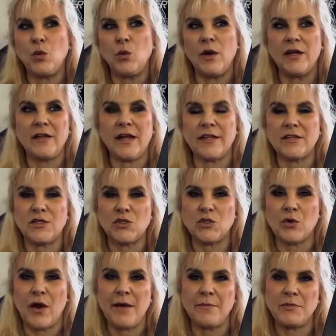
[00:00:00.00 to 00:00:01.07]
what, like the
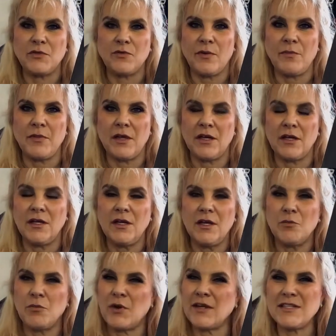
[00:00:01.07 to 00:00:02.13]
scraps from the
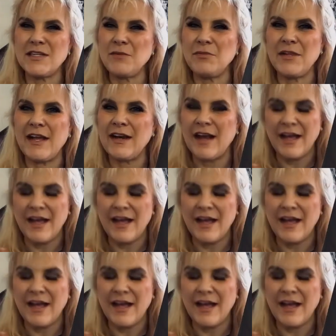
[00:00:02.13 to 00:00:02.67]
pressing plant?